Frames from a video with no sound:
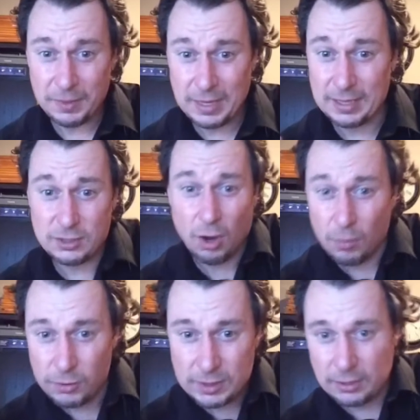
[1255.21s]
that it's
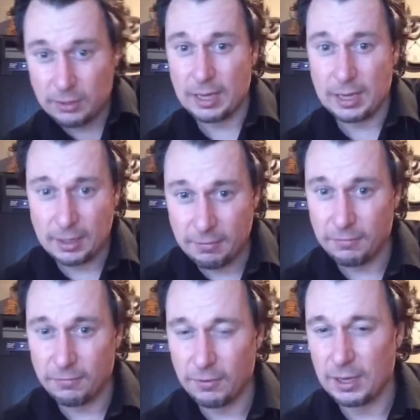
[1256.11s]
almost like you're getting it
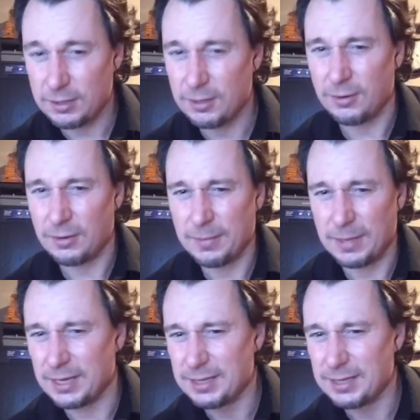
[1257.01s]
for free. Do you know what I mean?